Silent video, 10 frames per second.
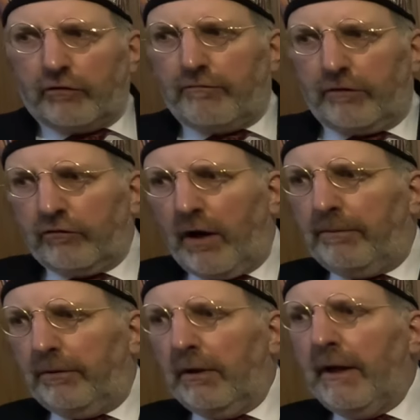So, for
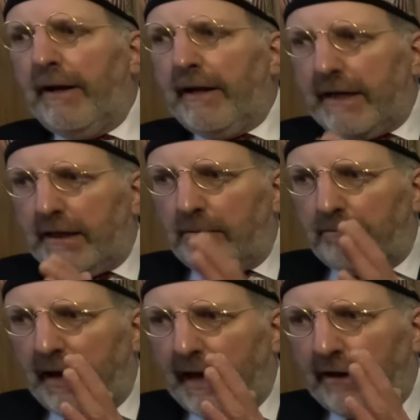example, he
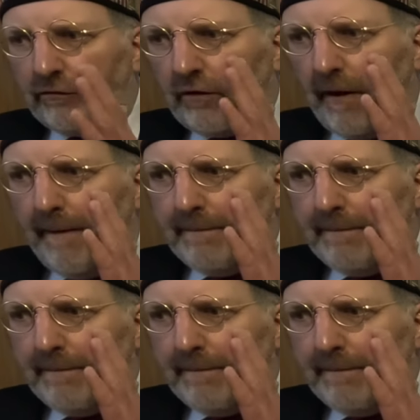compares